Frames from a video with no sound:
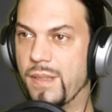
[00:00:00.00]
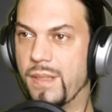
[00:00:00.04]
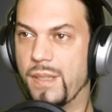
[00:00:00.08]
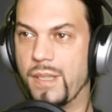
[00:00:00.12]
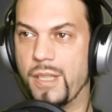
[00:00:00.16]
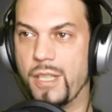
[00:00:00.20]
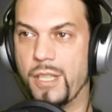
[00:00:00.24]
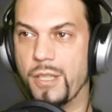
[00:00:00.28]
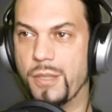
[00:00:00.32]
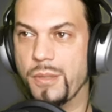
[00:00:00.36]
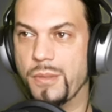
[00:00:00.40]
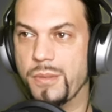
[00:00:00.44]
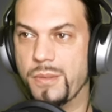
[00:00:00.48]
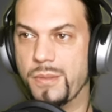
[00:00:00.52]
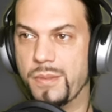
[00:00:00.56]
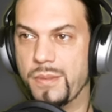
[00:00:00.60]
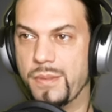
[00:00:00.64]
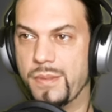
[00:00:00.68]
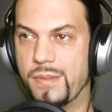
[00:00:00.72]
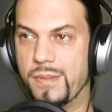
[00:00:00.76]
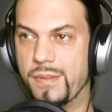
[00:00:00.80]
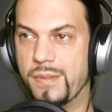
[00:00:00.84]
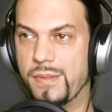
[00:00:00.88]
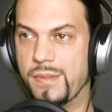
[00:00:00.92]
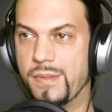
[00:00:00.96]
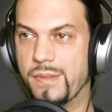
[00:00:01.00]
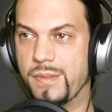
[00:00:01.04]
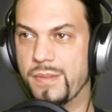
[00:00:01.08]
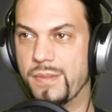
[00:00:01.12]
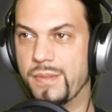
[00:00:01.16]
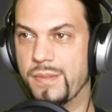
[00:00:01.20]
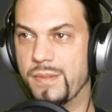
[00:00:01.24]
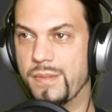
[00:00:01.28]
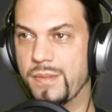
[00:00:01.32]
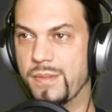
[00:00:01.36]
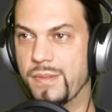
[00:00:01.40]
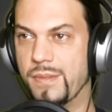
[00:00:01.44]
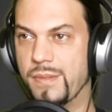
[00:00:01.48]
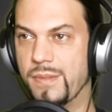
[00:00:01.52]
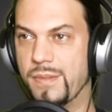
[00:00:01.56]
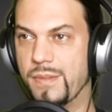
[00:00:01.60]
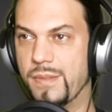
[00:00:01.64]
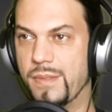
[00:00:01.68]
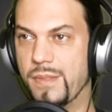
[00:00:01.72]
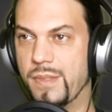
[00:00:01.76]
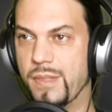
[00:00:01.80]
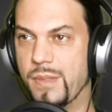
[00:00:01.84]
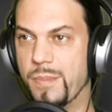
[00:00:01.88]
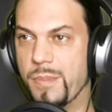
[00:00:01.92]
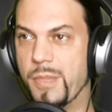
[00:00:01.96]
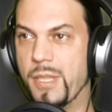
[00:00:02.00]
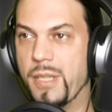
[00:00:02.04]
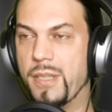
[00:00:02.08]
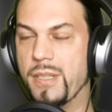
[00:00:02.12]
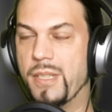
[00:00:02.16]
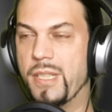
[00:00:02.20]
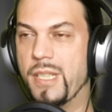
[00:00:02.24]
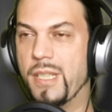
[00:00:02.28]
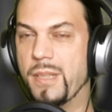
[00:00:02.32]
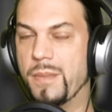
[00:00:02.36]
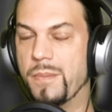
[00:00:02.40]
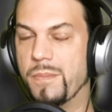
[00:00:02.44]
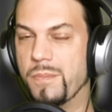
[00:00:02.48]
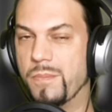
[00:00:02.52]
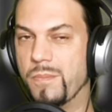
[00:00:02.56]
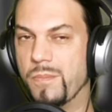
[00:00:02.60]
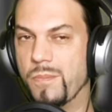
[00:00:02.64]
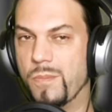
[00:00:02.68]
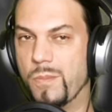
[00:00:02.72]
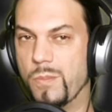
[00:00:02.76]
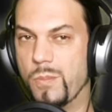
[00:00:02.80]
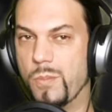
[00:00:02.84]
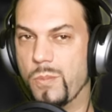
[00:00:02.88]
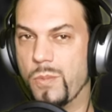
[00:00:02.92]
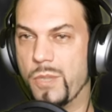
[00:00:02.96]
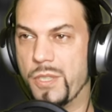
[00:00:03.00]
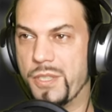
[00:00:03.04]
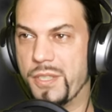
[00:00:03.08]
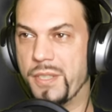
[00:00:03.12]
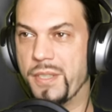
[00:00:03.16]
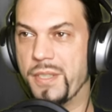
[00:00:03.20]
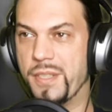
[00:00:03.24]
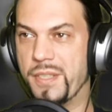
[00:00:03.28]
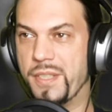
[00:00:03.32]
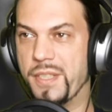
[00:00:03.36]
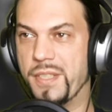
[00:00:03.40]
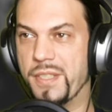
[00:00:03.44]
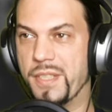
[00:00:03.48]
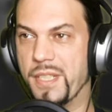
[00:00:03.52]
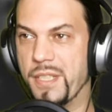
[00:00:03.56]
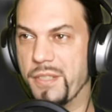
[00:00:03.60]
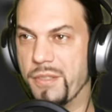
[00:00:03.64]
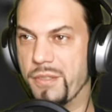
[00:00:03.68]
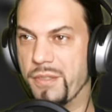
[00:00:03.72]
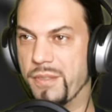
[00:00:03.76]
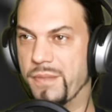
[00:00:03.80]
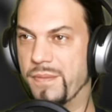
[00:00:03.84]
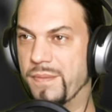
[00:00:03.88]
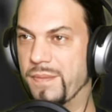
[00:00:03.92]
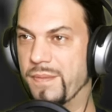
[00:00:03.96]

Oh. Apparently, it wasn't his intention.